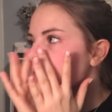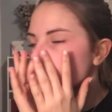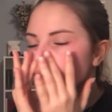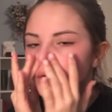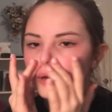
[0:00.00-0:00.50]

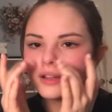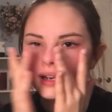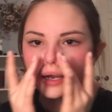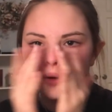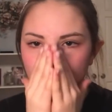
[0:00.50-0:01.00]
blend
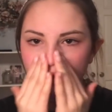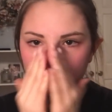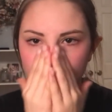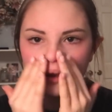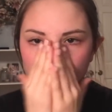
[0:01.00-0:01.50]
it into
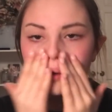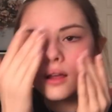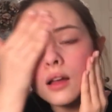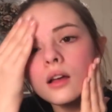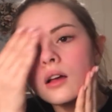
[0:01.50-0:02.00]
my
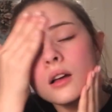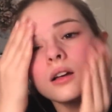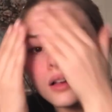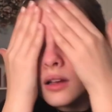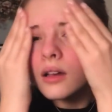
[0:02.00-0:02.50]
skin, so I
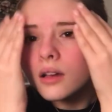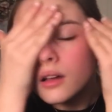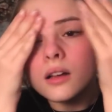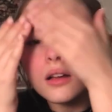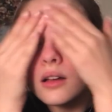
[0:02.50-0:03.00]
make
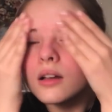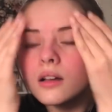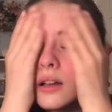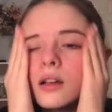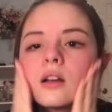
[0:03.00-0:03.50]
sure that
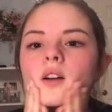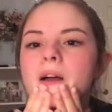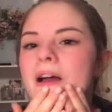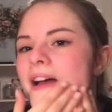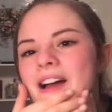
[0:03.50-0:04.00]
it gets
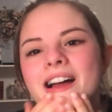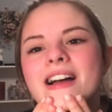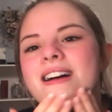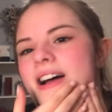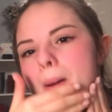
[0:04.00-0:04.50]
all the way
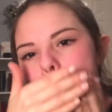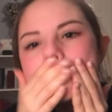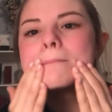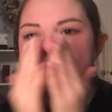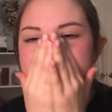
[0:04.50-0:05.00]
and seeps
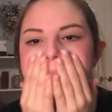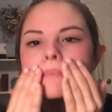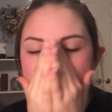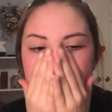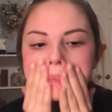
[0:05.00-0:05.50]
into my
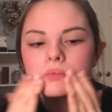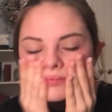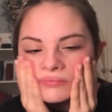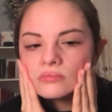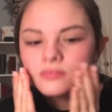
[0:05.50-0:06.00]
pores so
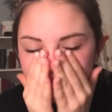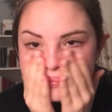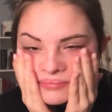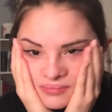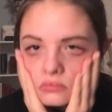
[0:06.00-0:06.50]
that my
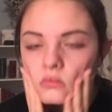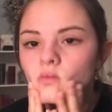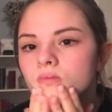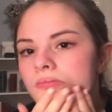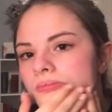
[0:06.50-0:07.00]
skin is
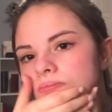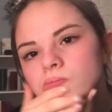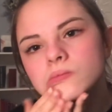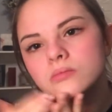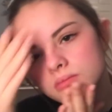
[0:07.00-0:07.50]
very
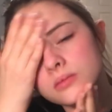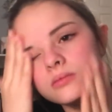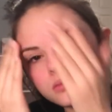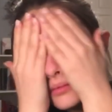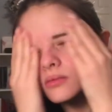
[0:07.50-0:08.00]
smooth for
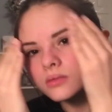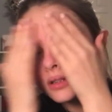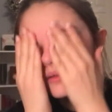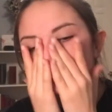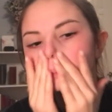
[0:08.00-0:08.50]
the
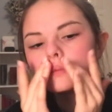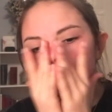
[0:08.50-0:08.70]
foundation.